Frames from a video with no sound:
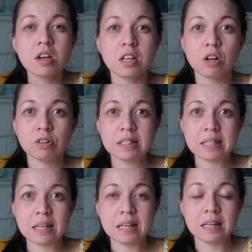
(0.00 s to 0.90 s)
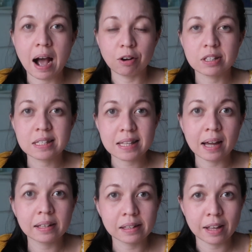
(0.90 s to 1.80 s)
the
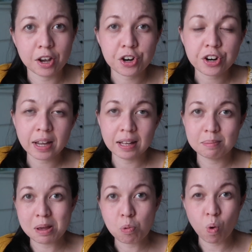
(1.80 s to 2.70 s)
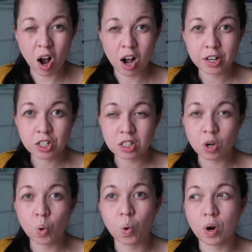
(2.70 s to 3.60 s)
outside layer can be washed,
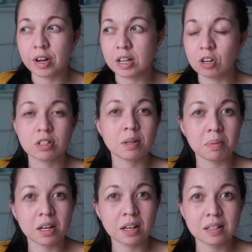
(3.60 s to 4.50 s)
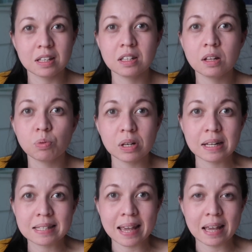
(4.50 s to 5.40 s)
or something that doesn't
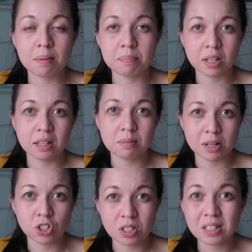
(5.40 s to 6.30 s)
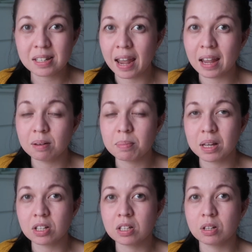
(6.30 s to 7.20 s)
really take that much stain,
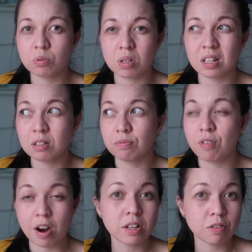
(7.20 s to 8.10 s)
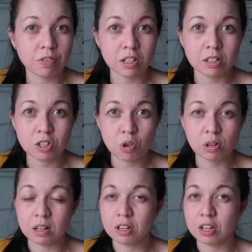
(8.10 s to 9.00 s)
because it's very difficult to
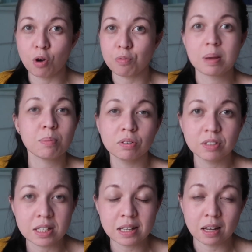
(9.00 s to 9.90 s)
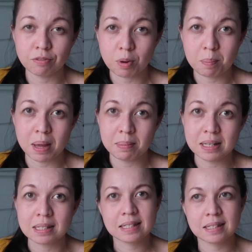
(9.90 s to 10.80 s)
remove the stain from
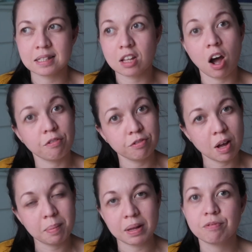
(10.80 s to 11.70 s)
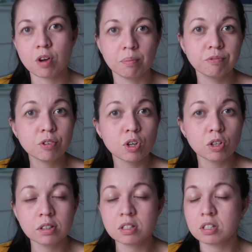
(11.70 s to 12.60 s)
baby stuff, I mean from
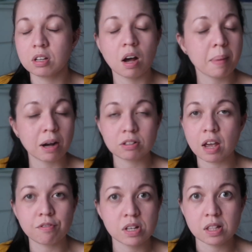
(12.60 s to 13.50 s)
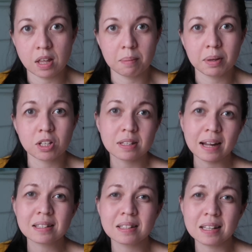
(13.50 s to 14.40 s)
food, about everything, because
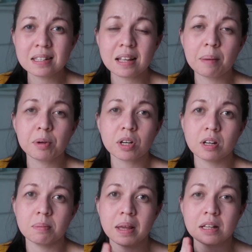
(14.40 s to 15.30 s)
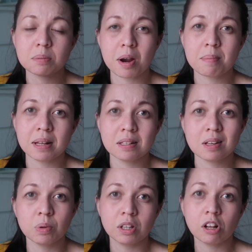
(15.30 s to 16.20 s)
this time you're gonna be
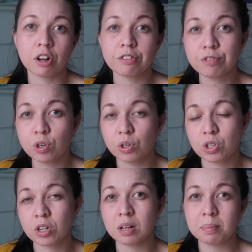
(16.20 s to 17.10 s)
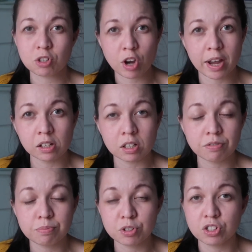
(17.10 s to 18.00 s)
experimenting with a lot of foods. You're gonna be trying a lot
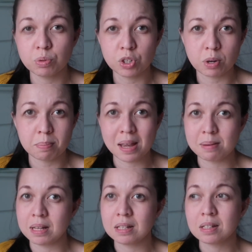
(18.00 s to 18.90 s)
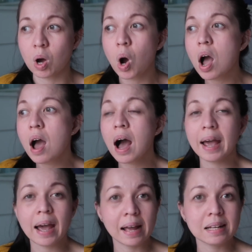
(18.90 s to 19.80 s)
of foods with your baby. So
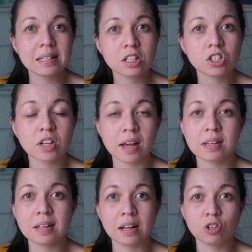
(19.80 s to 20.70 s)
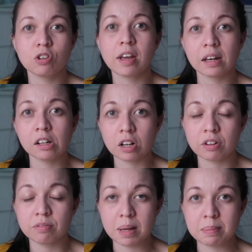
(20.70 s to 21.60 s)
I highly suggest that you get a lot
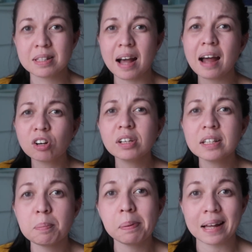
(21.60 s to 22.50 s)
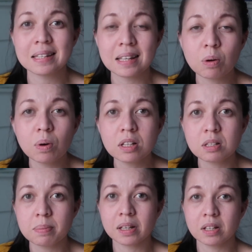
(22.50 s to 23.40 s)
of bibs, not only the plastic
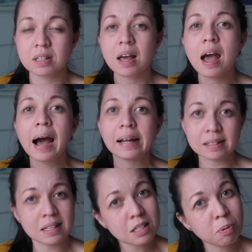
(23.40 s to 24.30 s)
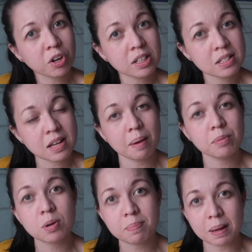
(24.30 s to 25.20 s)
ones, because at this point in
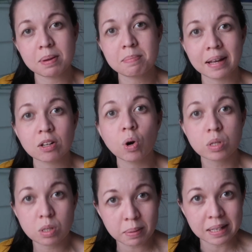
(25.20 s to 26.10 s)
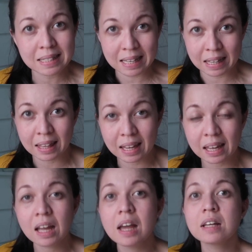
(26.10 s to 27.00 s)
time your baby might also be
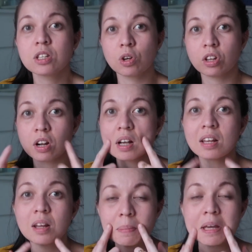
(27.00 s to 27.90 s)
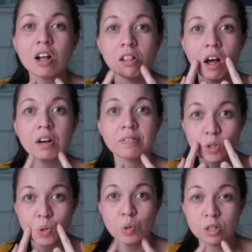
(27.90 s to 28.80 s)
teething, so there are gonna be a lot of
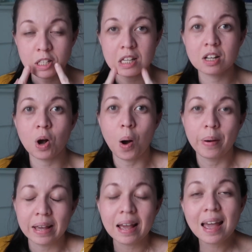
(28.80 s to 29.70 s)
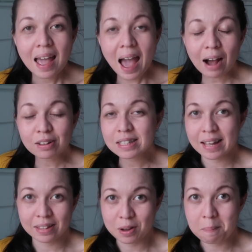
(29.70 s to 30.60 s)
drools going
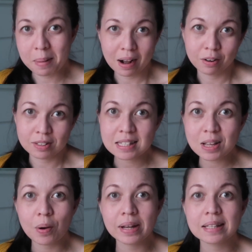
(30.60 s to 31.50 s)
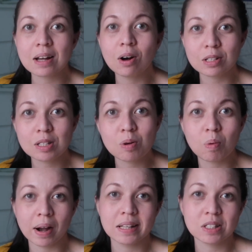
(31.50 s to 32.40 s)
outside their mouth. So it's also
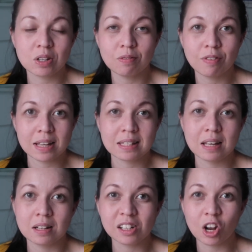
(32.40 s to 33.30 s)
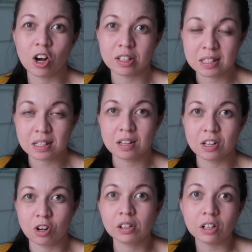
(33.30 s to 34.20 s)
wise to invest in cloth
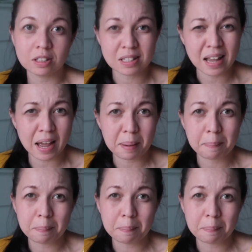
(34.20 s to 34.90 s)
cloth type